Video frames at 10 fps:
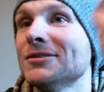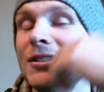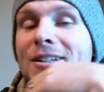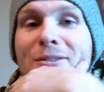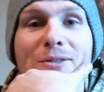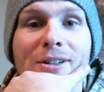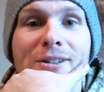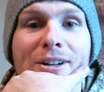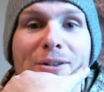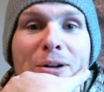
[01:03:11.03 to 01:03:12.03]
Huh? Yeah. All
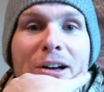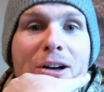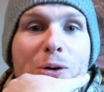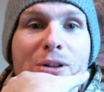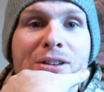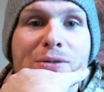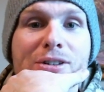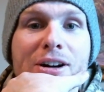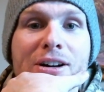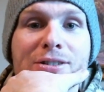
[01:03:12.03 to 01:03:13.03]
right. Well, thanks
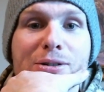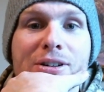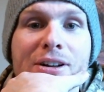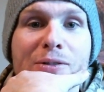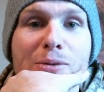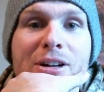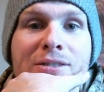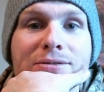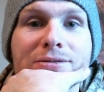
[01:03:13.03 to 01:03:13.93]
for tuning in, everybody.